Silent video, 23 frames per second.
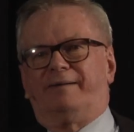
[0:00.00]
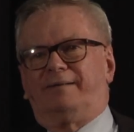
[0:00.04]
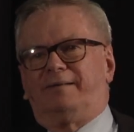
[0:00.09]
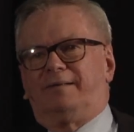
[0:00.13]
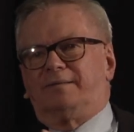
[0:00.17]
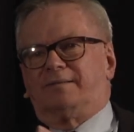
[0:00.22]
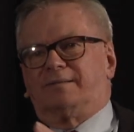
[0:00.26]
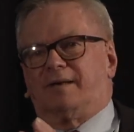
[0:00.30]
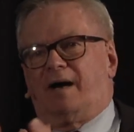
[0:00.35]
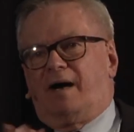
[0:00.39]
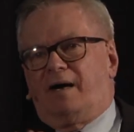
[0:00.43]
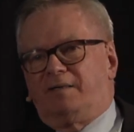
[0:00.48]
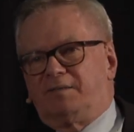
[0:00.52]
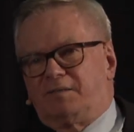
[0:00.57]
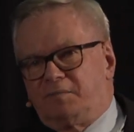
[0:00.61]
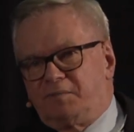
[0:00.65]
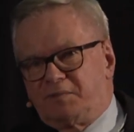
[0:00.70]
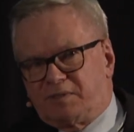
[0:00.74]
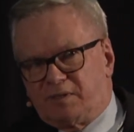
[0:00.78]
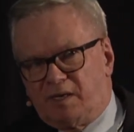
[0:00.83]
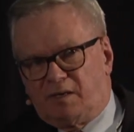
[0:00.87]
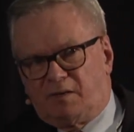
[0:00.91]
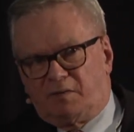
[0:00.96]
to disguise
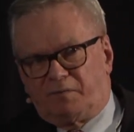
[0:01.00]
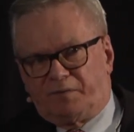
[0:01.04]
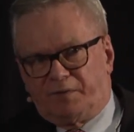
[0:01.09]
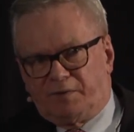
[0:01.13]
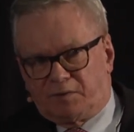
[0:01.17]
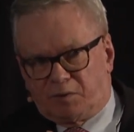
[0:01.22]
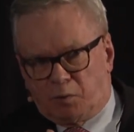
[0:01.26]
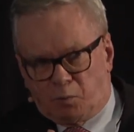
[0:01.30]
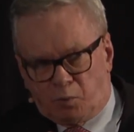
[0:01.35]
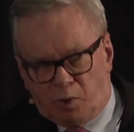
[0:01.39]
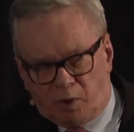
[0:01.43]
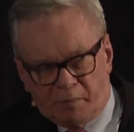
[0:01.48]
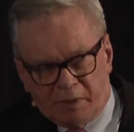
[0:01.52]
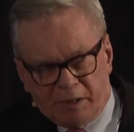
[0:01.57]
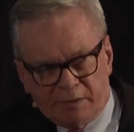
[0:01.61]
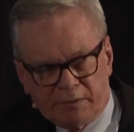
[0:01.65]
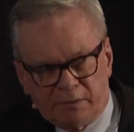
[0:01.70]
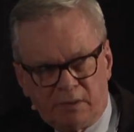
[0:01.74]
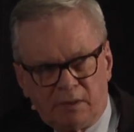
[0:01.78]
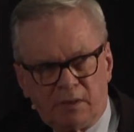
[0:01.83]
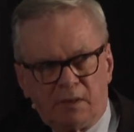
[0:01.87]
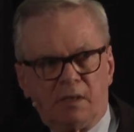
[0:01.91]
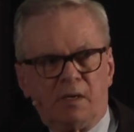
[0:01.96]
himself as a
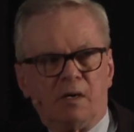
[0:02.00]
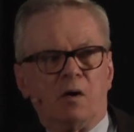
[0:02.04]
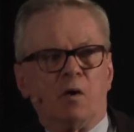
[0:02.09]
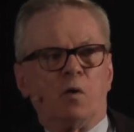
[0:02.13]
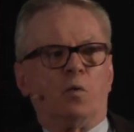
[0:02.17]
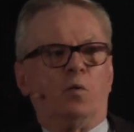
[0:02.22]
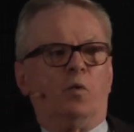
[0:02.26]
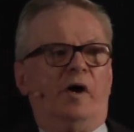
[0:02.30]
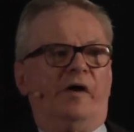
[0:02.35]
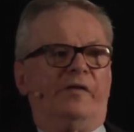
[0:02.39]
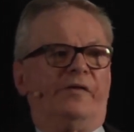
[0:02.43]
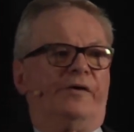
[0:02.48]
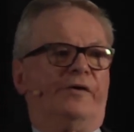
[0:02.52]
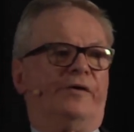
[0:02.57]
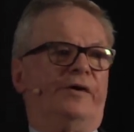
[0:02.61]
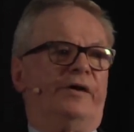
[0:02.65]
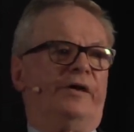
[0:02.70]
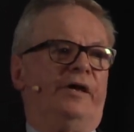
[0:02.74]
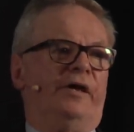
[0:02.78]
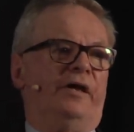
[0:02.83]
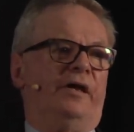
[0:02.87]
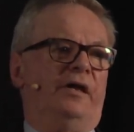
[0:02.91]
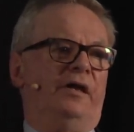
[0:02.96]
woman, whether
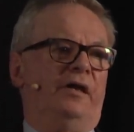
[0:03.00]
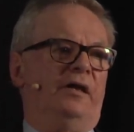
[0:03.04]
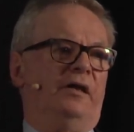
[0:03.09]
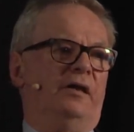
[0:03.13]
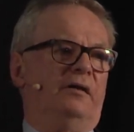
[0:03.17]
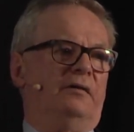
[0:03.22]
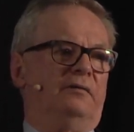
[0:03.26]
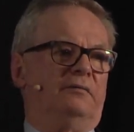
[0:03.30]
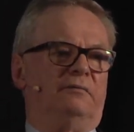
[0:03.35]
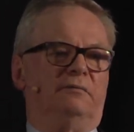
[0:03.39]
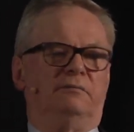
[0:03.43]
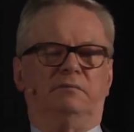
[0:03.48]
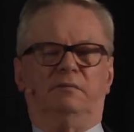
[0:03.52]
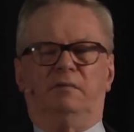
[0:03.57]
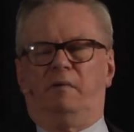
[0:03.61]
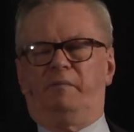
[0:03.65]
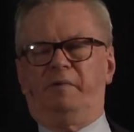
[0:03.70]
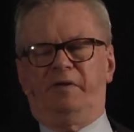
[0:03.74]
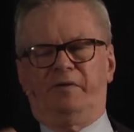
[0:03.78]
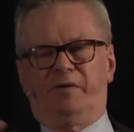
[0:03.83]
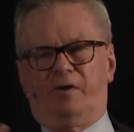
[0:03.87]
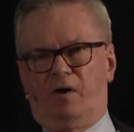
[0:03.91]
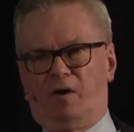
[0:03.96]
he, I
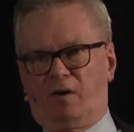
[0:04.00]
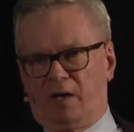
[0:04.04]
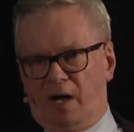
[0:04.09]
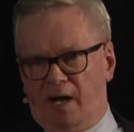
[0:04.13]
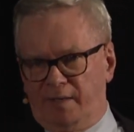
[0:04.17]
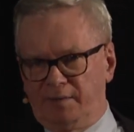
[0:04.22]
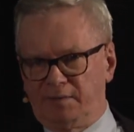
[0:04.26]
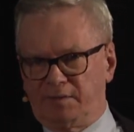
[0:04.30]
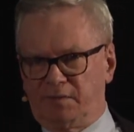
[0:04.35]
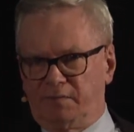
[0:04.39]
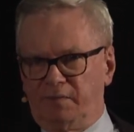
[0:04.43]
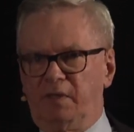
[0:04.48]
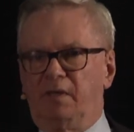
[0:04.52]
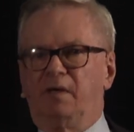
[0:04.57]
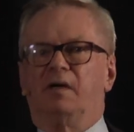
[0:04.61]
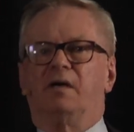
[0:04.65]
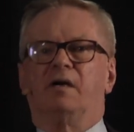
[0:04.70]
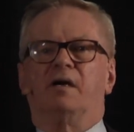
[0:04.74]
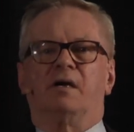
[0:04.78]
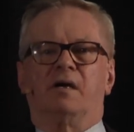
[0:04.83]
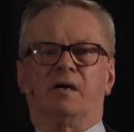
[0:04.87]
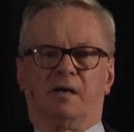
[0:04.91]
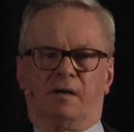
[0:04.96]
mean, there are all kinds of,
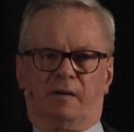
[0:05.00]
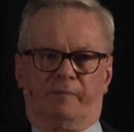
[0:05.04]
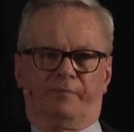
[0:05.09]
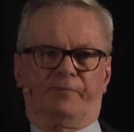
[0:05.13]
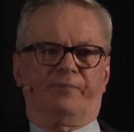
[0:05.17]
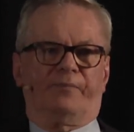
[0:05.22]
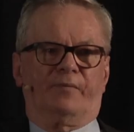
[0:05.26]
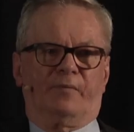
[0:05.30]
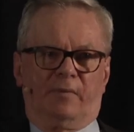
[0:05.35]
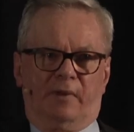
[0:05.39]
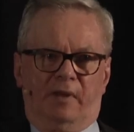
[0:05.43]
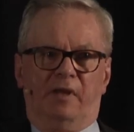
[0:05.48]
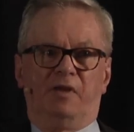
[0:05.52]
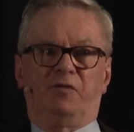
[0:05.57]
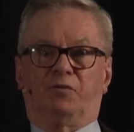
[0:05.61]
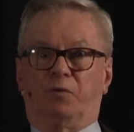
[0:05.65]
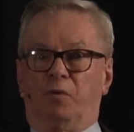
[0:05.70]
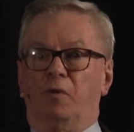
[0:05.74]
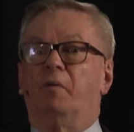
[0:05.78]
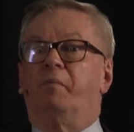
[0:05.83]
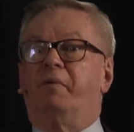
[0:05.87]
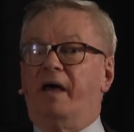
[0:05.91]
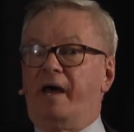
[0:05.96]
he
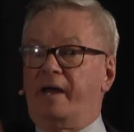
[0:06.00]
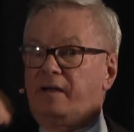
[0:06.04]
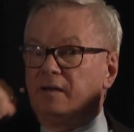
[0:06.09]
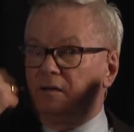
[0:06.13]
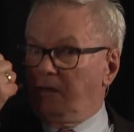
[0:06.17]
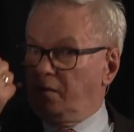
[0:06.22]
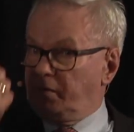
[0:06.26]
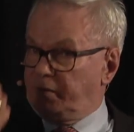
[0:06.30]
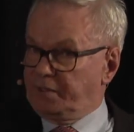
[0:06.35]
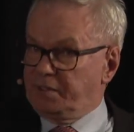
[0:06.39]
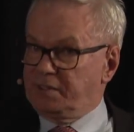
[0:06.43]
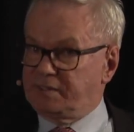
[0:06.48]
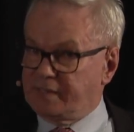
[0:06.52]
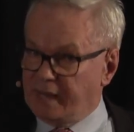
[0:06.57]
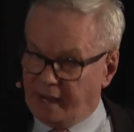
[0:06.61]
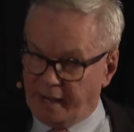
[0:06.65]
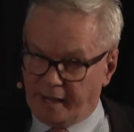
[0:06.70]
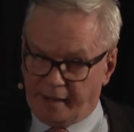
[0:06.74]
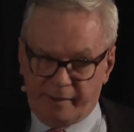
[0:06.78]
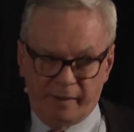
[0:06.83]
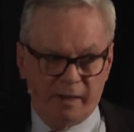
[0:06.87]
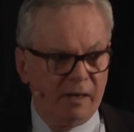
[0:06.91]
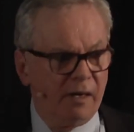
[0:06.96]
threw a blanket over his
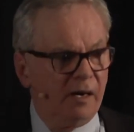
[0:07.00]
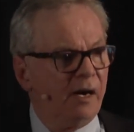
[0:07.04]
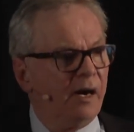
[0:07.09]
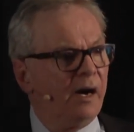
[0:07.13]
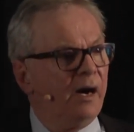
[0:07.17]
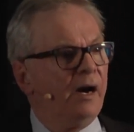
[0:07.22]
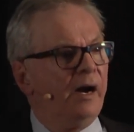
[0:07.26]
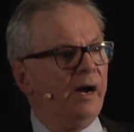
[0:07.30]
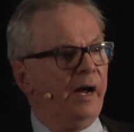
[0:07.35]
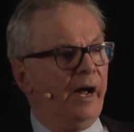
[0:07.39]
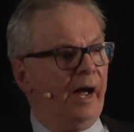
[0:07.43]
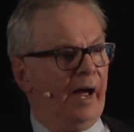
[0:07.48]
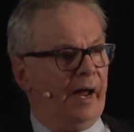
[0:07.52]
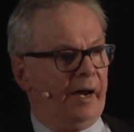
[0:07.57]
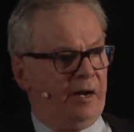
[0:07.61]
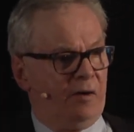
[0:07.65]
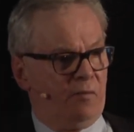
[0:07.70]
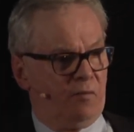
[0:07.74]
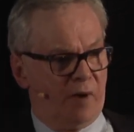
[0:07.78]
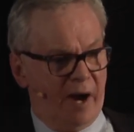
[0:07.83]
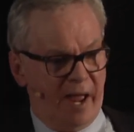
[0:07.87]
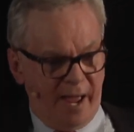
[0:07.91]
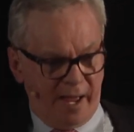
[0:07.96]
head, and he
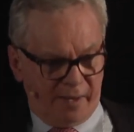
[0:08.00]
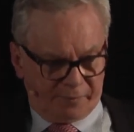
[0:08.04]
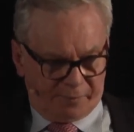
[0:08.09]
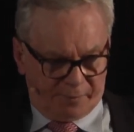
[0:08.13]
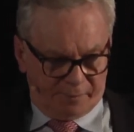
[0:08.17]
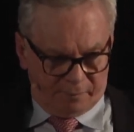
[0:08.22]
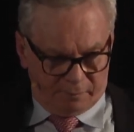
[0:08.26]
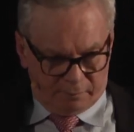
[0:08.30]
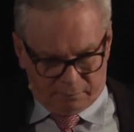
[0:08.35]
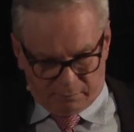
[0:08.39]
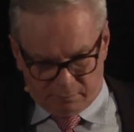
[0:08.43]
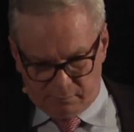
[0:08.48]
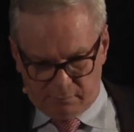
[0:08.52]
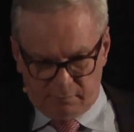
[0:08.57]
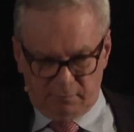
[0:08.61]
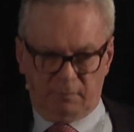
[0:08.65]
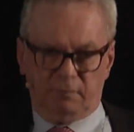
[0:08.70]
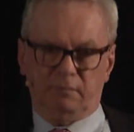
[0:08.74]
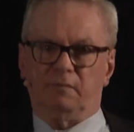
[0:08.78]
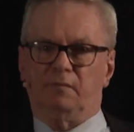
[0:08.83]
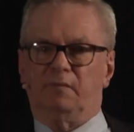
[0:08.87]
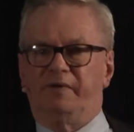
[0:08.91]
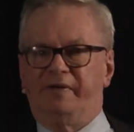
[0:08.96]
ran
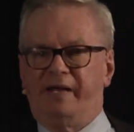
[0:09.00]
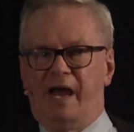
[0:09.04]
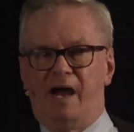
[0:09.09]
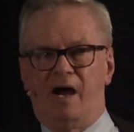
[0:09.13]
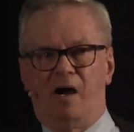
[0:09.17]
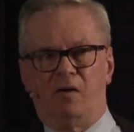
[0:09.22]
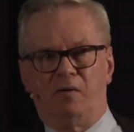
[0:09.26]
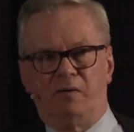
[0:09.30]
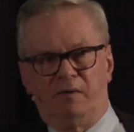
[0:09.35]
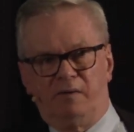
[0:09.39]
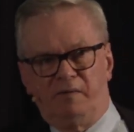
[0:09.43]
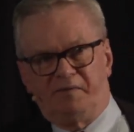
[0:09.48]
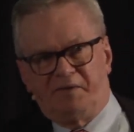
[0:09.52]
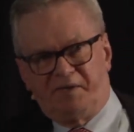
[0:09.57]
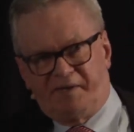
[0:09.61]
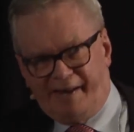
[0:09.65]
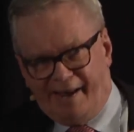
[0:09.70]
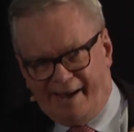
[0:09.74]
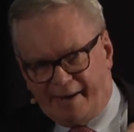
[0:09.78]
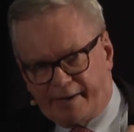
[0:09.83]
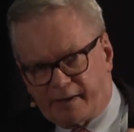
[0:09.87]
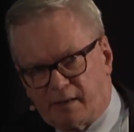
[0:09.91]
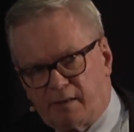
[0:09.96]
down the
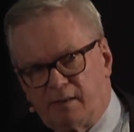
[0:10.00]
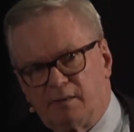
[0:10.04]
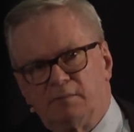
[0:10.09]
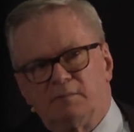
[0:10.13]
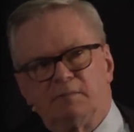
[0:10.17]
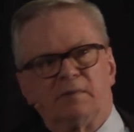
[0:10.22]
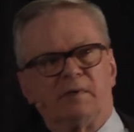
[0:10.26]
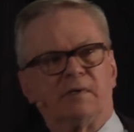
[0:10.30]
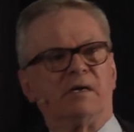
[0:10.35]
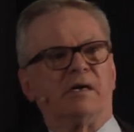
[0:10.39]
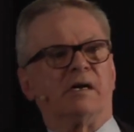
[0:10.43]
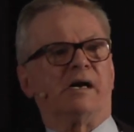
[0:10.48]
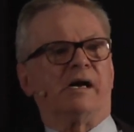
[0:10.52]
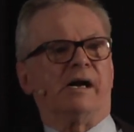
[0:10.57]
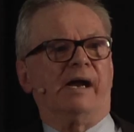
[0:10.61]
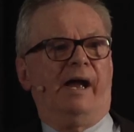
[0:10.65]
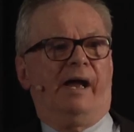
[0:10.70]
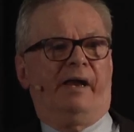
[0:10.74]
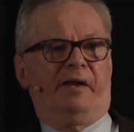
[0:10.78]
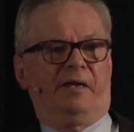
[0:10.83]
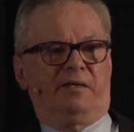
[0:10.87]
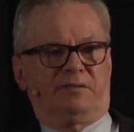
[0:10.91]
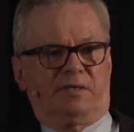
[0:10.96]
deck,
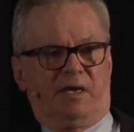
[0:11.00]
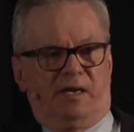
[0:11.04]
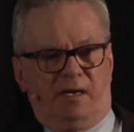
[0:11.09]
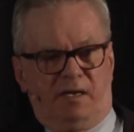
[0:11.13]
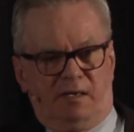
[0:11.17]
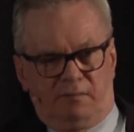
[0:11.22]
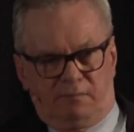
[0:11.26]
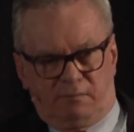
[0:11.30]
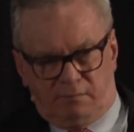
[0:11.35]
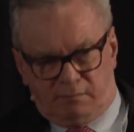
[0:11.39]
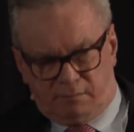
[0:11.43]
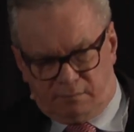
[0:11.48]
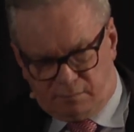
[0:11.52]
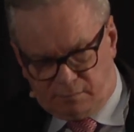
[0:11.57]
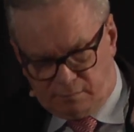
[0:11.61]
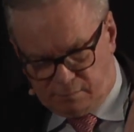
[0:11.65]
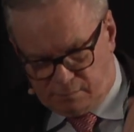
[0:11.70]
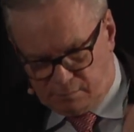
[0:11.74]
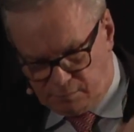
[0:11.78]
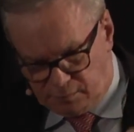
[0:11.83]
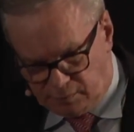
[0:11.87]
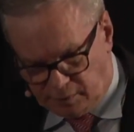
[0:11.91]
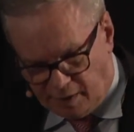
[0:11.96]
and as a
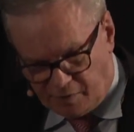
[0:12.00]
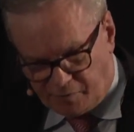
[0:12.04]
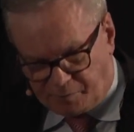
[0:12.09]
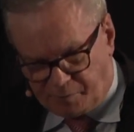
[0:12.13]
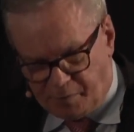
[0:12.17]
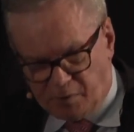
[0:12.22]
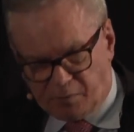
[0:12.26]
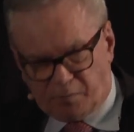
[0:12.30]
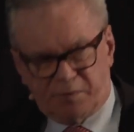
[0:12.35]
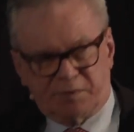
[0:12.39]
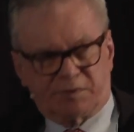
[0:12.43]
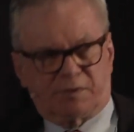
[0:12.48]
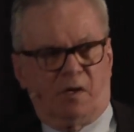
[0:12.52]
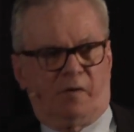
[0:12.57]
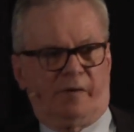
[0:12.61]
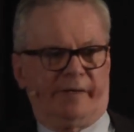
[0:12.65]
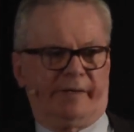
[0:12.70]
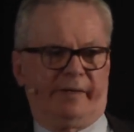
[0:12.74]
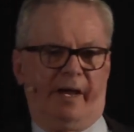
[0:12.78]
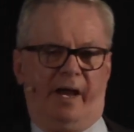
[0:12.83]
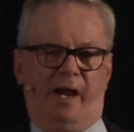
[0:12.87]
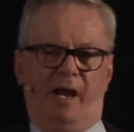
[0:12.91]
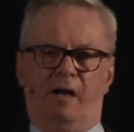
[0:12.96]
lifeboat was
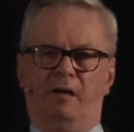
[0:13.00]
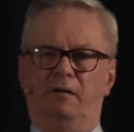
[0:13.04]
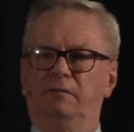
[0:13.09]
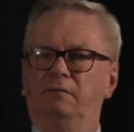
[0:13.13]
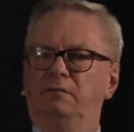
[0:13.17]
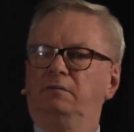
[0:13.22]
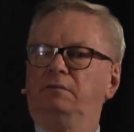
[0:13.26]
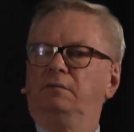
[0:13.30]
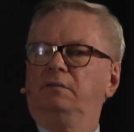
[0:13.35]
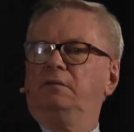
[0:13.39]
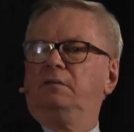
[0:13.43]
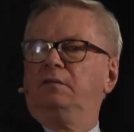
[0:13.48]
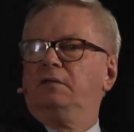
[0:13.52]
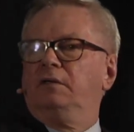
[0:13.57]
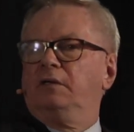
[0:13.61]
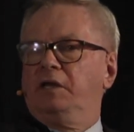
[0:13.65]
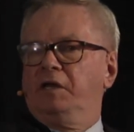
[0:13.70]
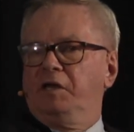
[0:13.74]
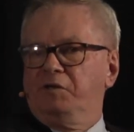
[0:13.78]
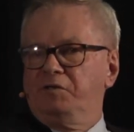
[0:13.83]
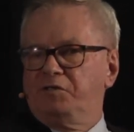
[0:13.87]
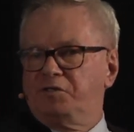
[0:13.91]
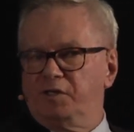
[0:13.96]
going down,
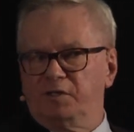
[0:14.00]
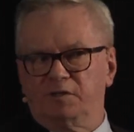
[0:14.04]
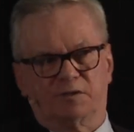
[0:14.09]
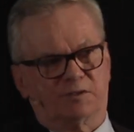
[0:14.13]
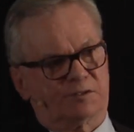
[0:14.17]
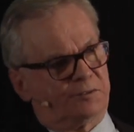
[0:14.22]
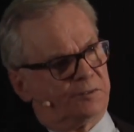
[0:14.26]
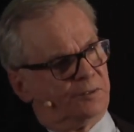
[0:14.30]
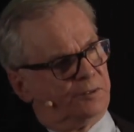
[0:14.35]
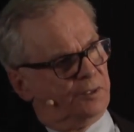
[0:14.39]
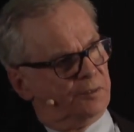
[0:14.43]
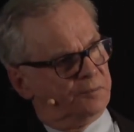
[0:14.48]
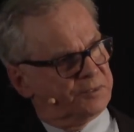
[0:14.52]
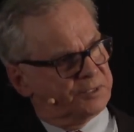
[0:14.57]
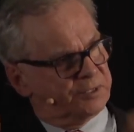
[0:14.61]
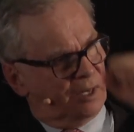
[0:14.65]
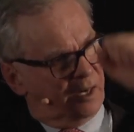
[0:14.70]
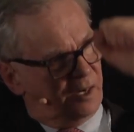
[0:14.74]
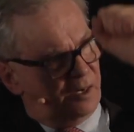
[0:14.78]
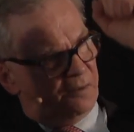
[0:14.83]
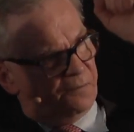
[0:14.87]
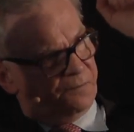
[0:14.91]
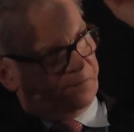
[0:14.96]
he just threw
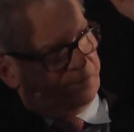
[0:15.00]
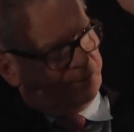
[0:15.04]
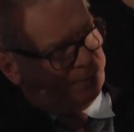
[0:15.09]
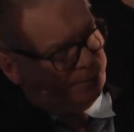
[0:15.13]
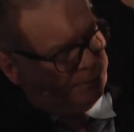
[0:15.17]
himself